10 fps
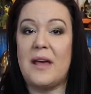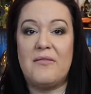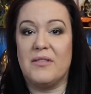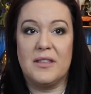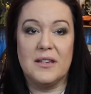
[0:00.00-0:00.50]

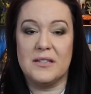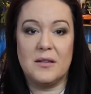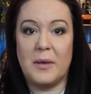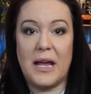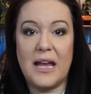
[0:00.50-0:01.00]
everything
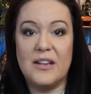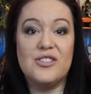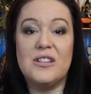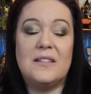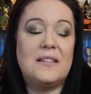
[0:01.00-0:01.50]
to me
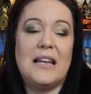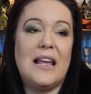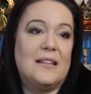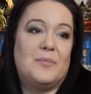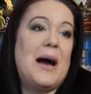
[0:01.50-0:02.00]
and she still is.